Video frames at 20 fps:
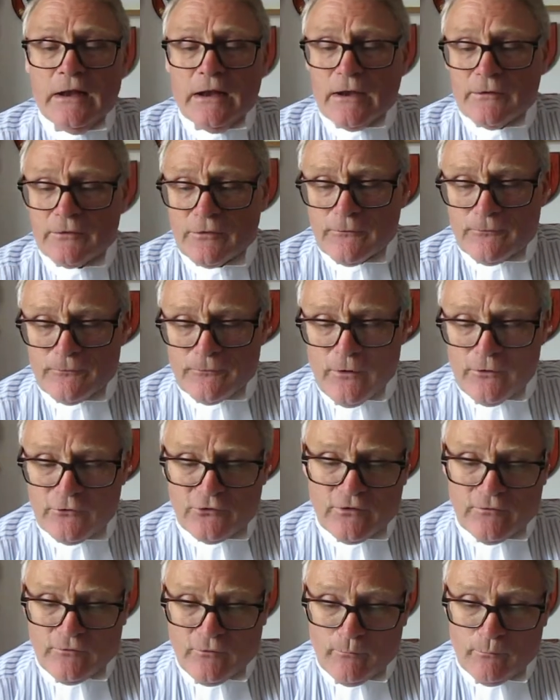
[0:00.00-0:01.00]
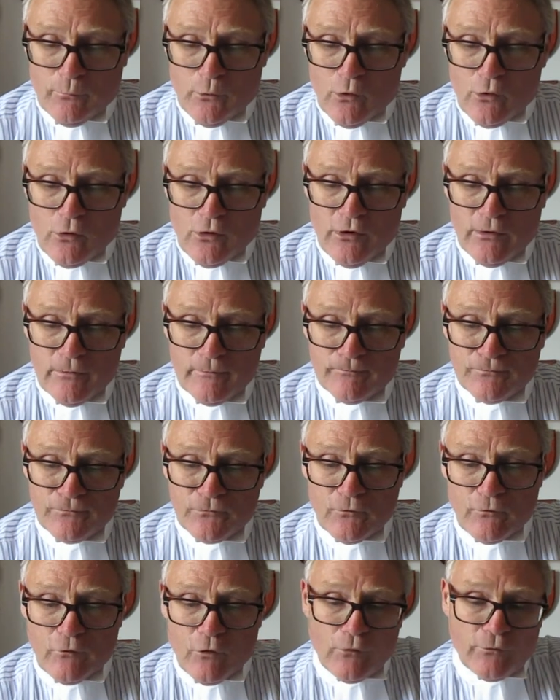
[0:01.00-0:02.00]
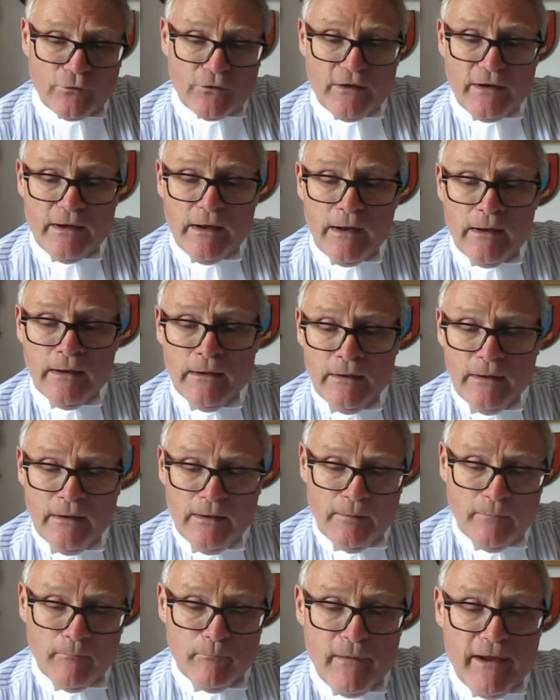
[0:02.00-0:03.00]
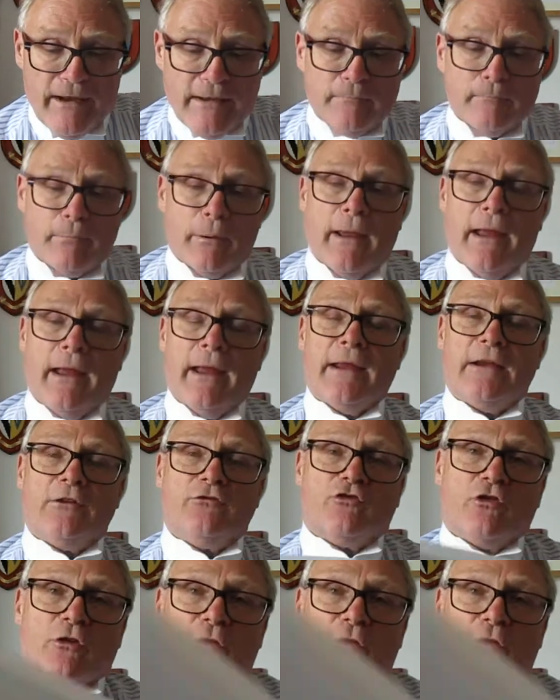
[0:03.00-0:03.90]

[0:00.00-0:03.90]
At the front of the book, we've got the main page